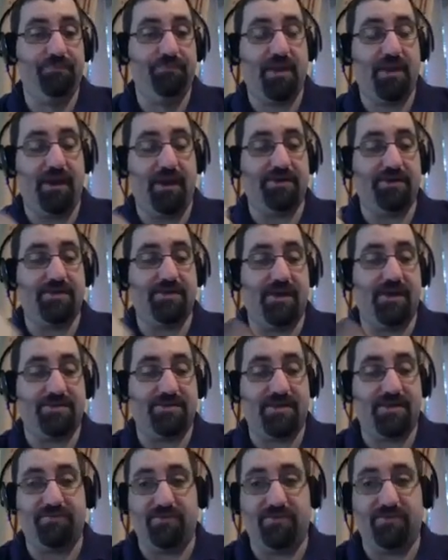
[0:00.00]
at
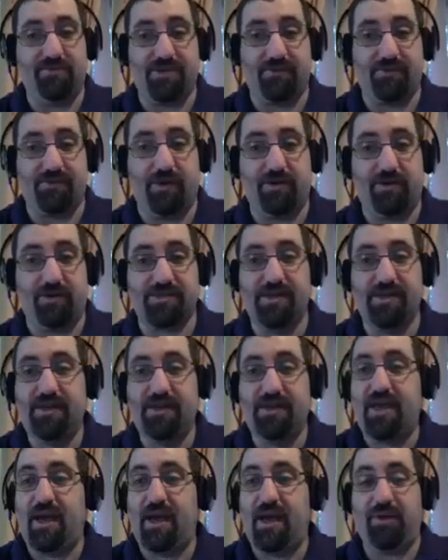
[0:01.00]
TAFE New South Wales,
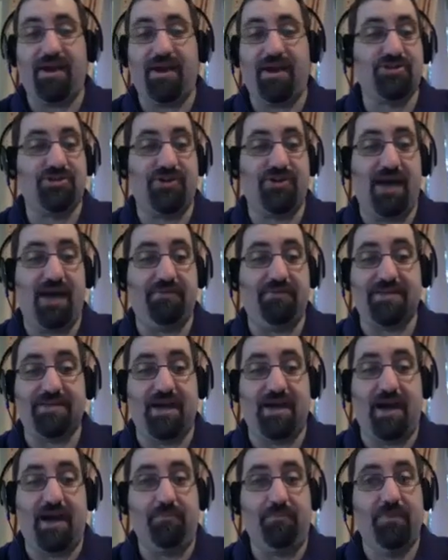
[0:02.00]
and we actually have a
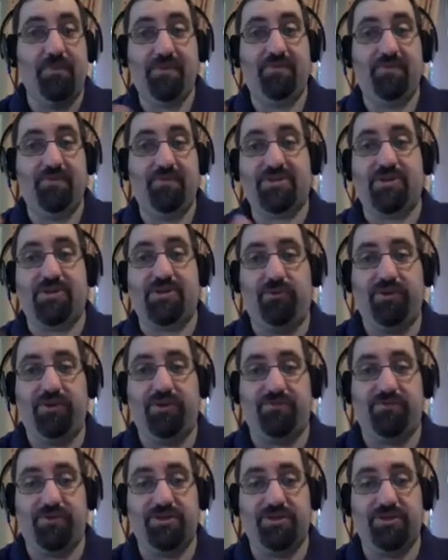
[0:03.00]
tab that's only
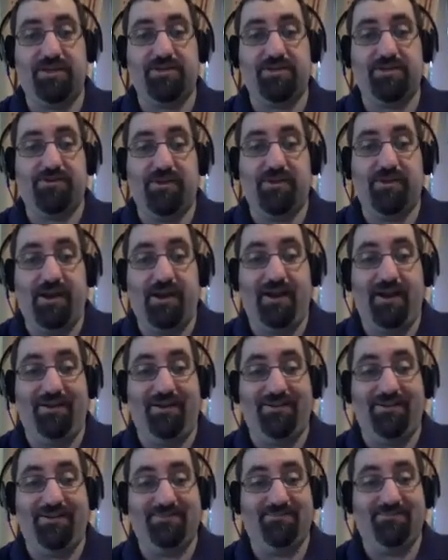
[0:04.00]
for the teacher
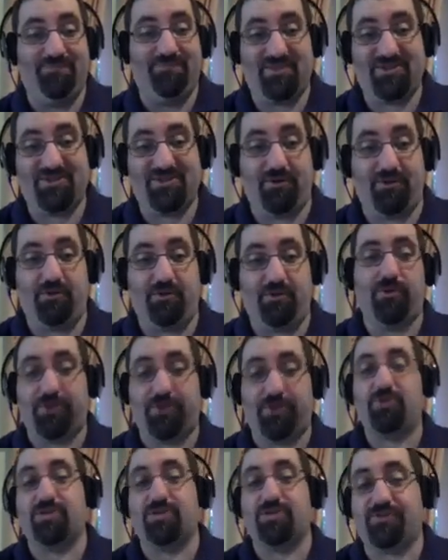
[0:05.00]
or the
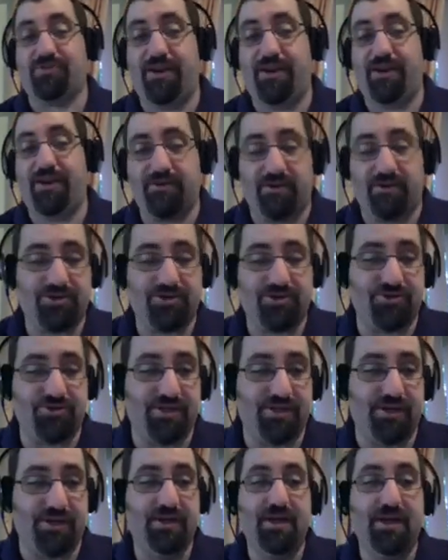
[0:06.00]
course creator, I should
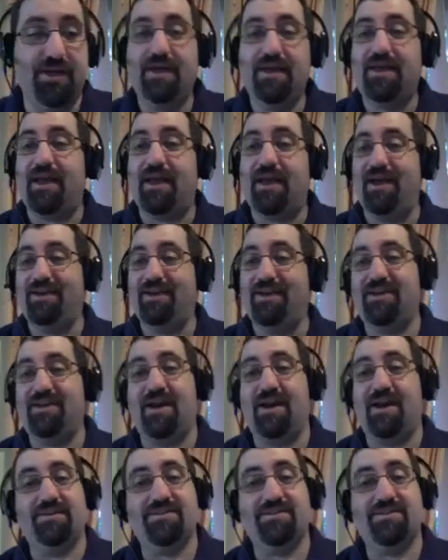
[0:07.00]
say. And yeah,
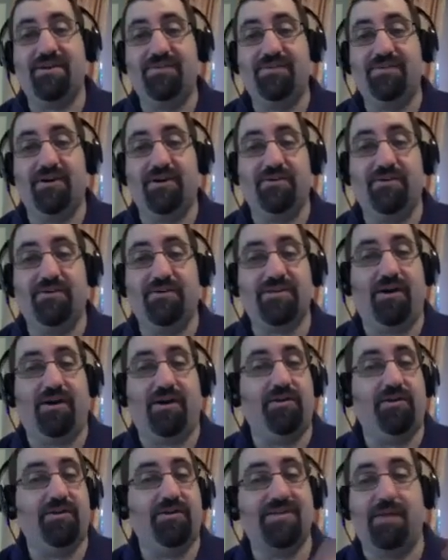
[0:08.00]
inside there, it's
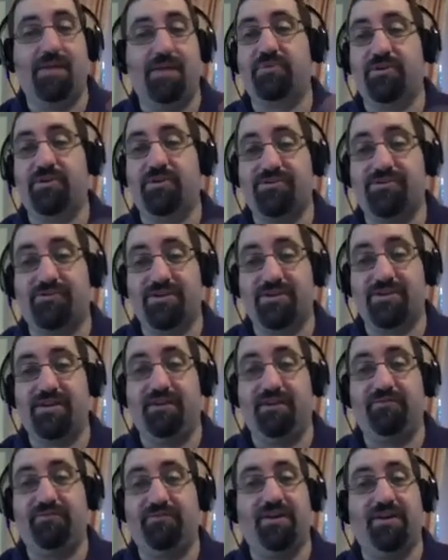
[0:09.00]
all exemplar sort of
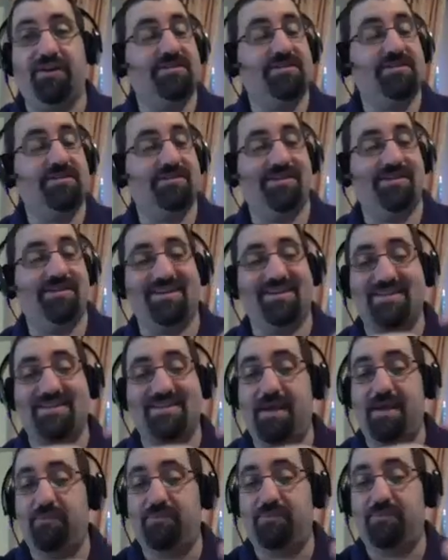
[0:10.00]
stuff, and it's
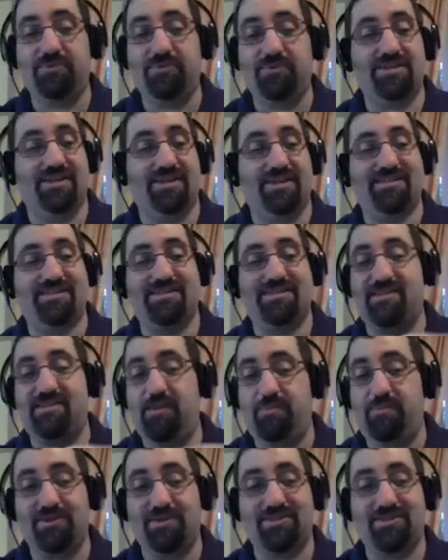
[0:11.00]
examples, it's
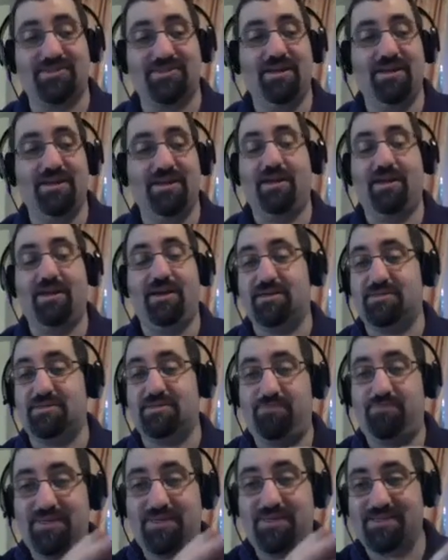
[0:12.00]
snippets, it's
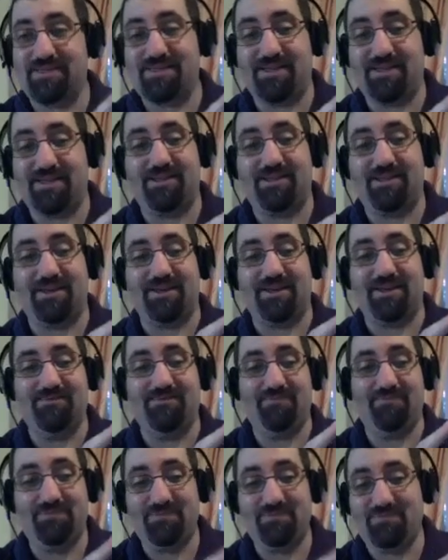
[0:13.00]
pieces that they
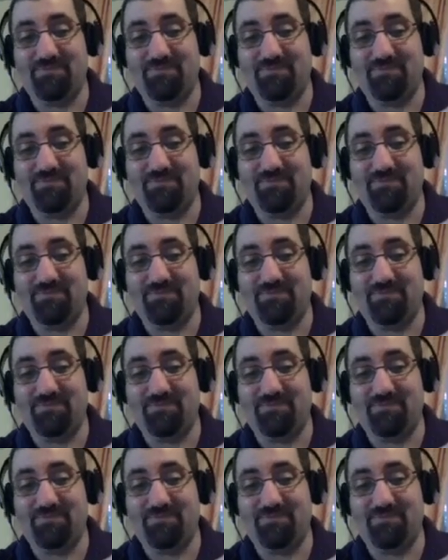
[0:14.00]
can